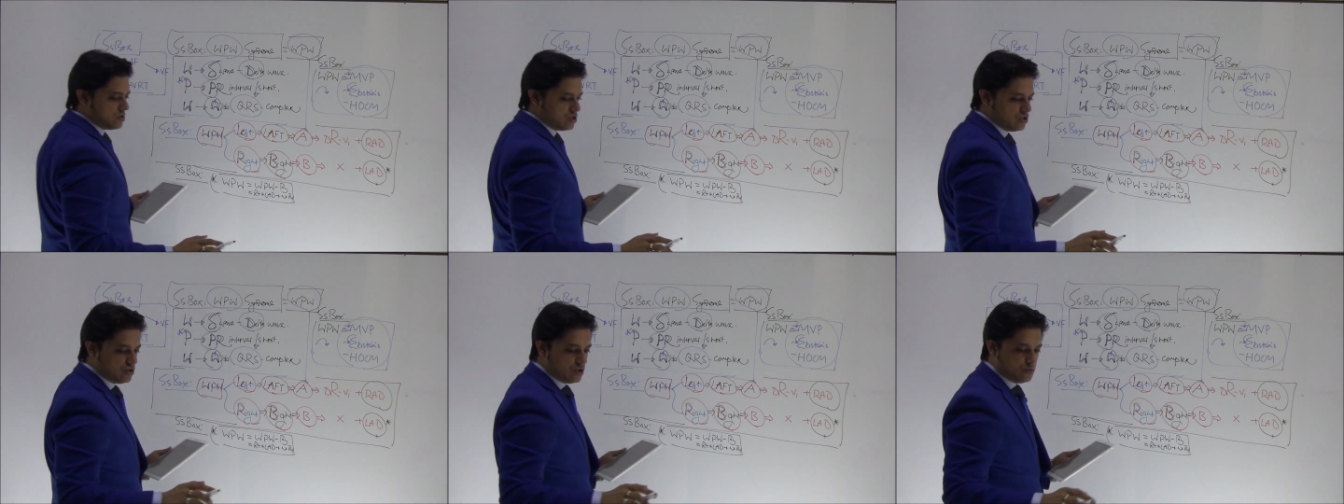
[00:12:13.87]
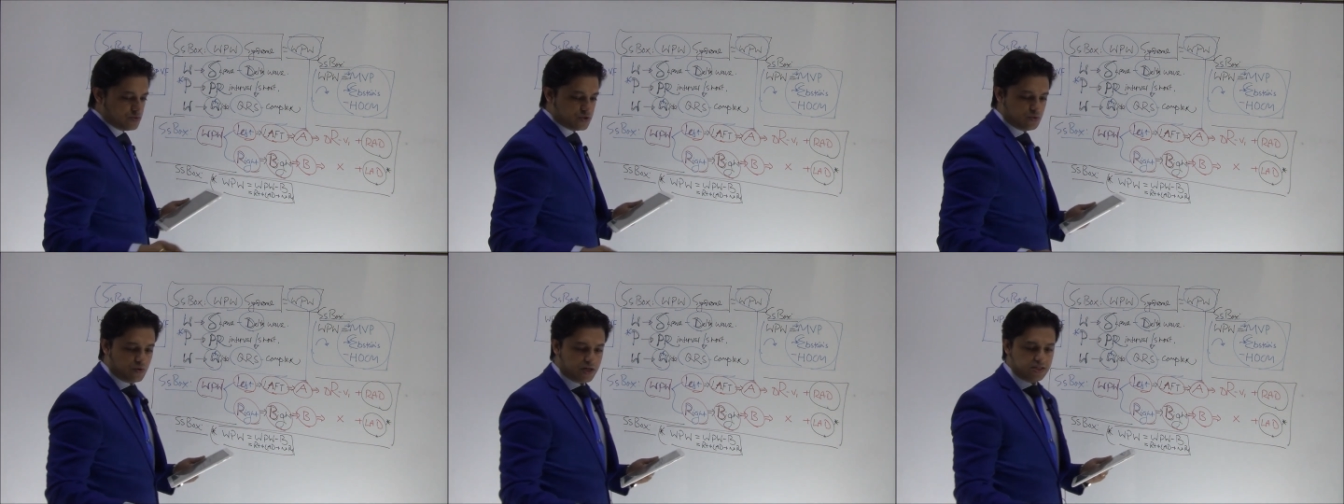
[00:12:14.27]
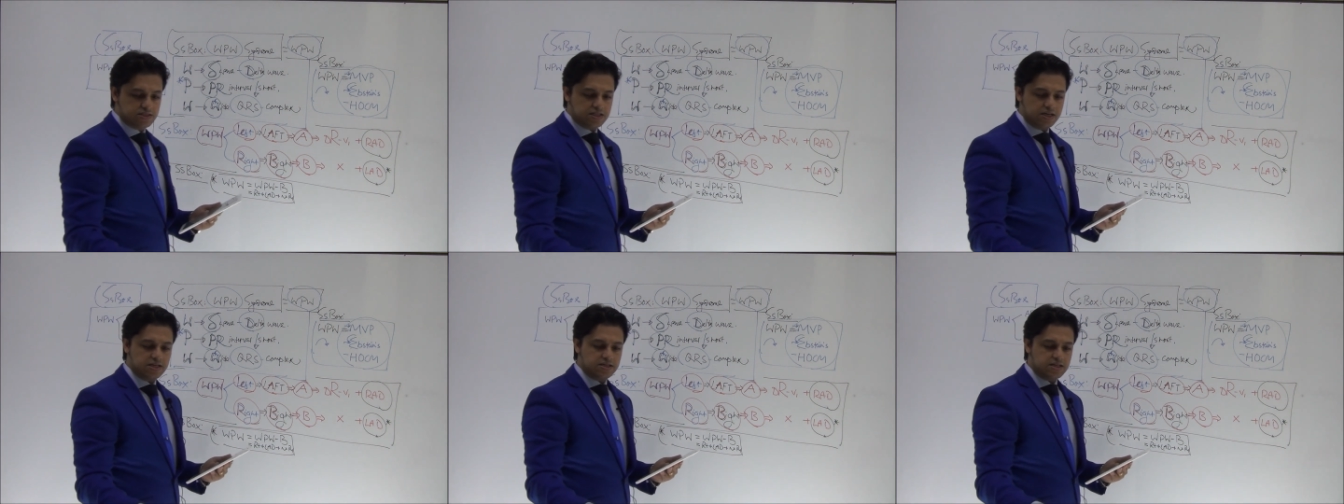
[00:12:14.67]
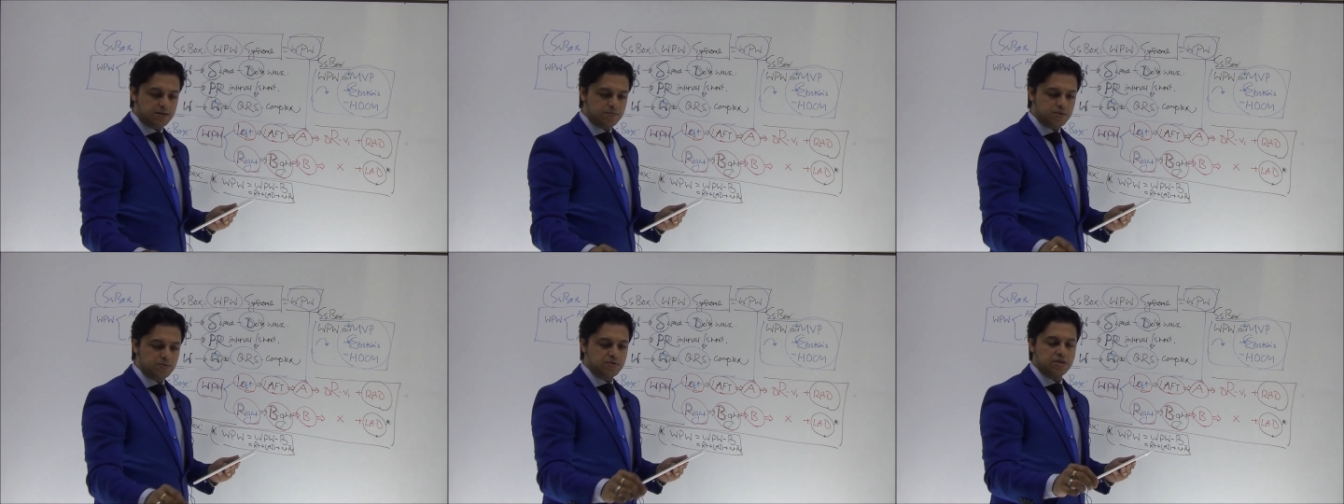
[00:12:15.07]
syndrome? So what I say,
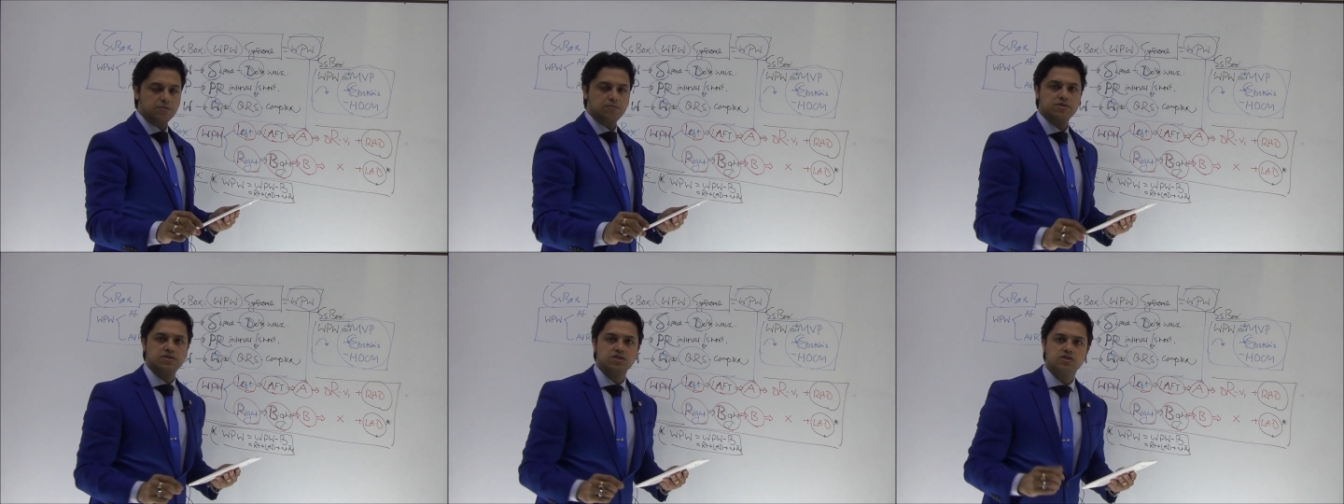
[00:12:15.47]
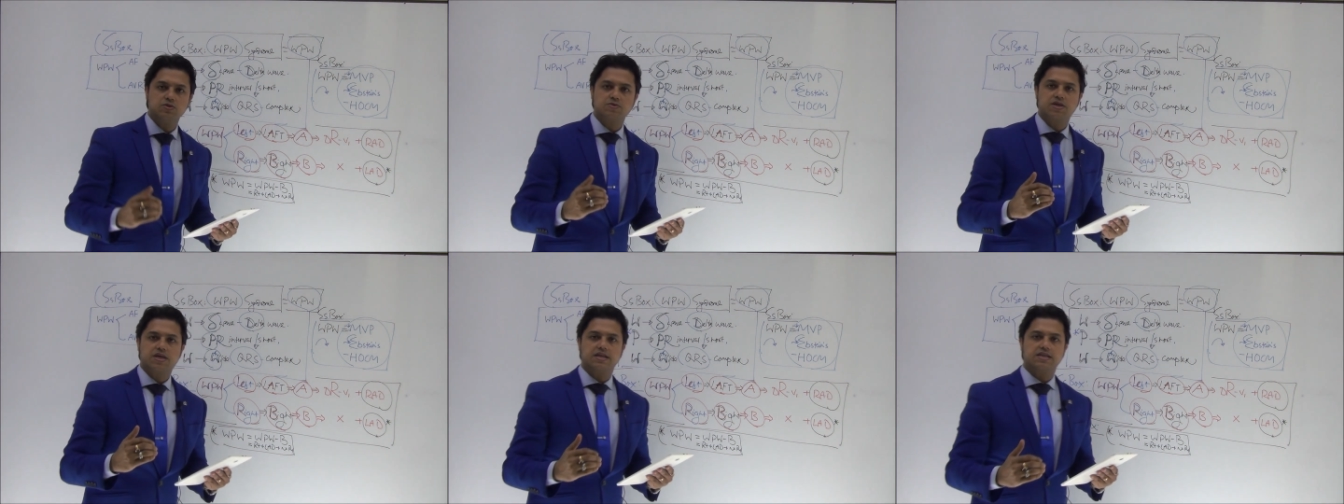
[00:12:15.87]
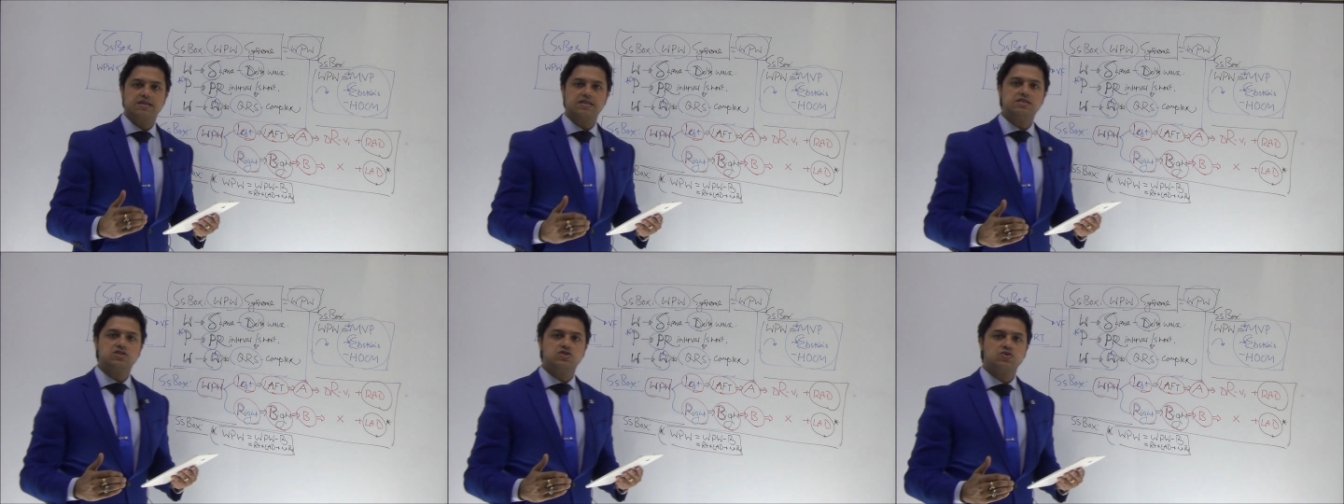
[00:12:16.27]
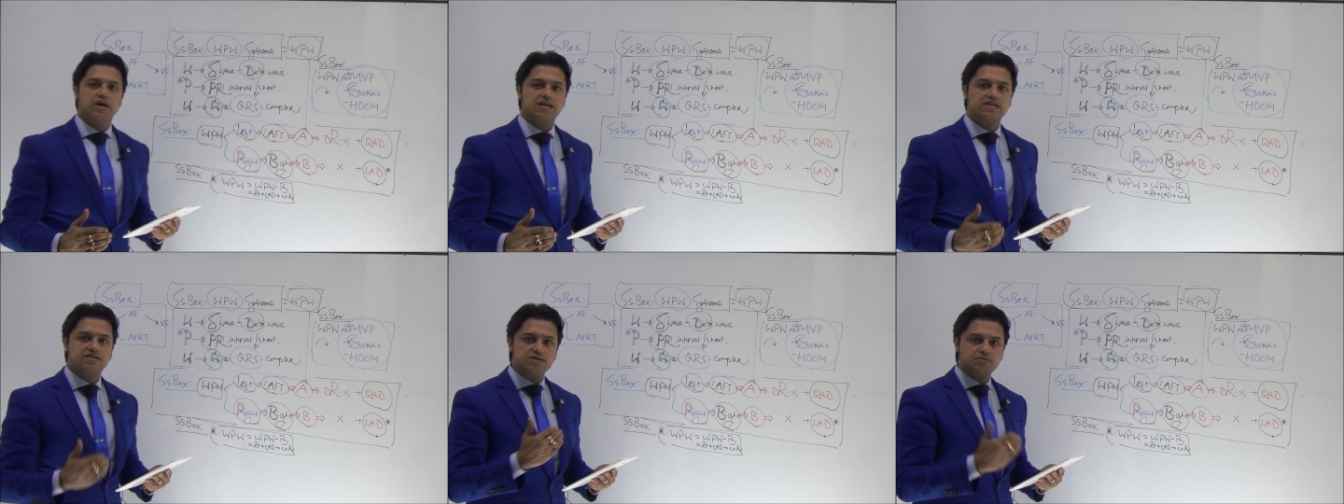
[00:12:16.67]
WPW syndrome can lead to
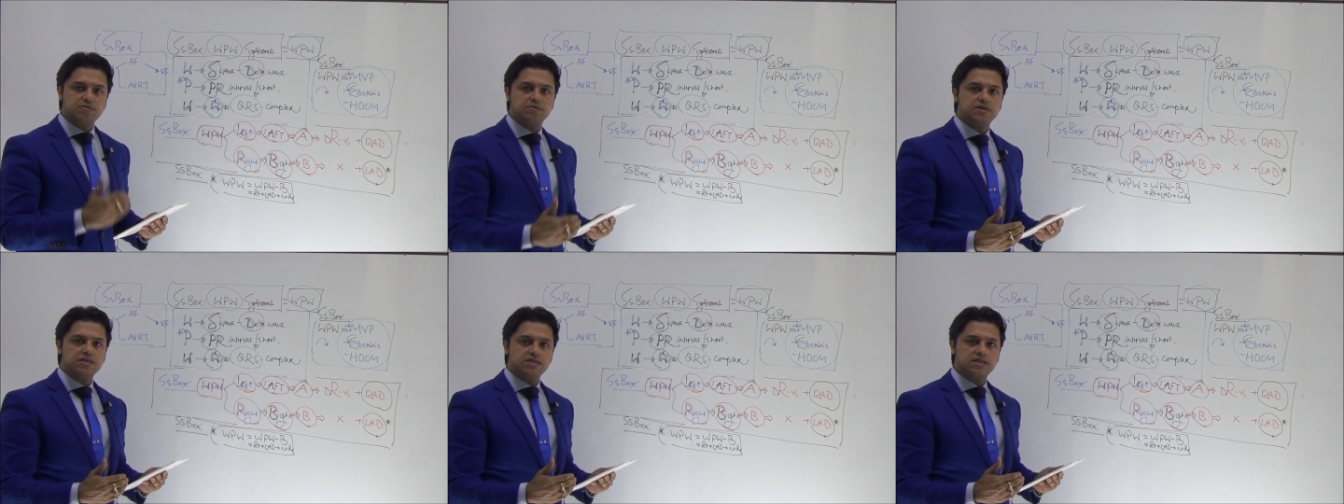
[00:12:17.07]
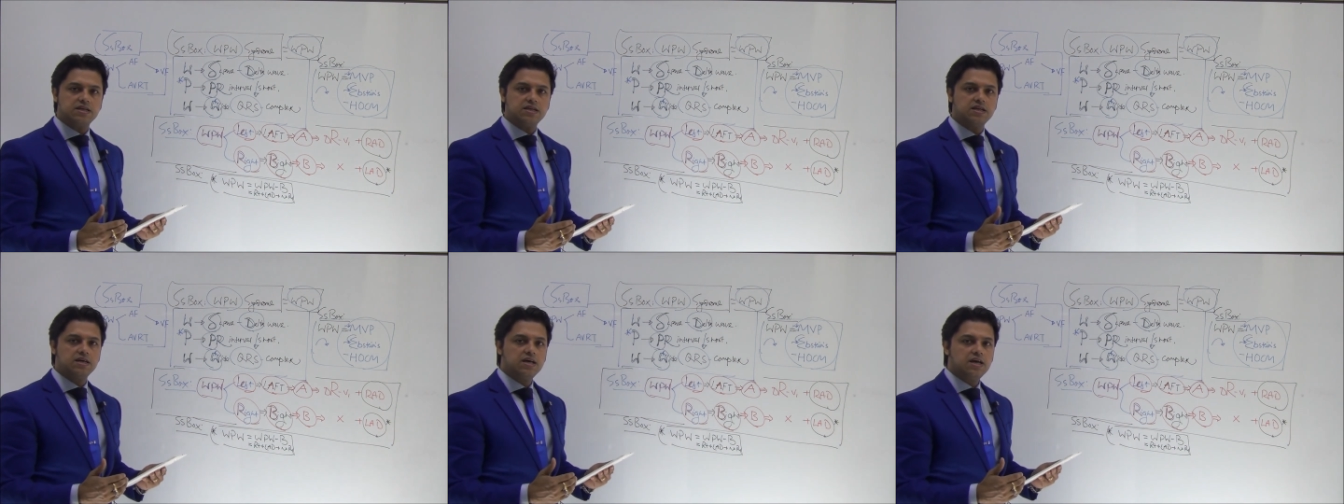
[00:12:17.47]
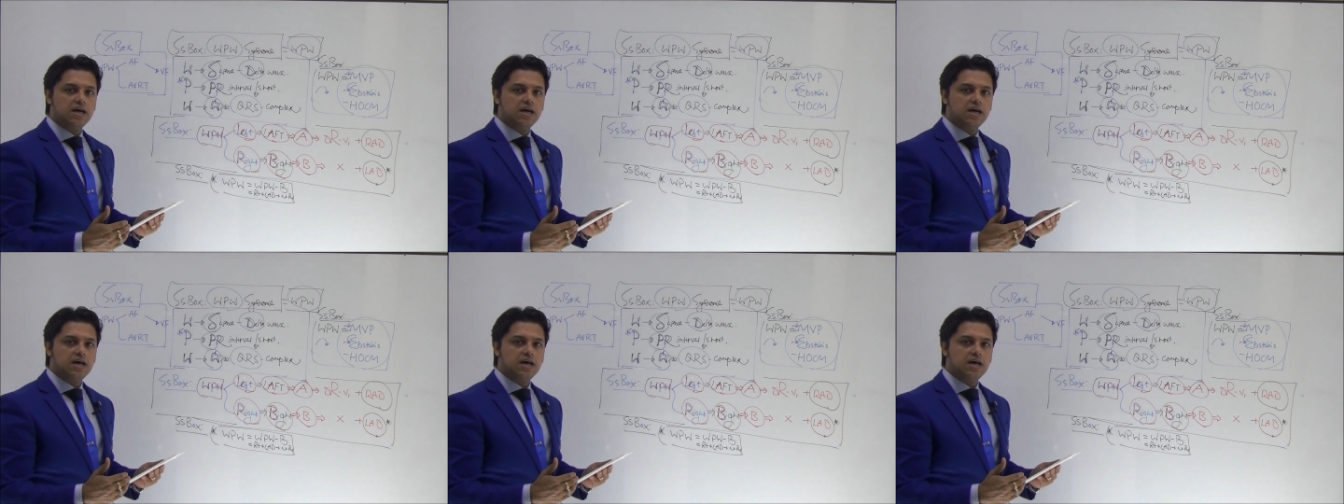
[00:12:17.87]
atrial fibrillation,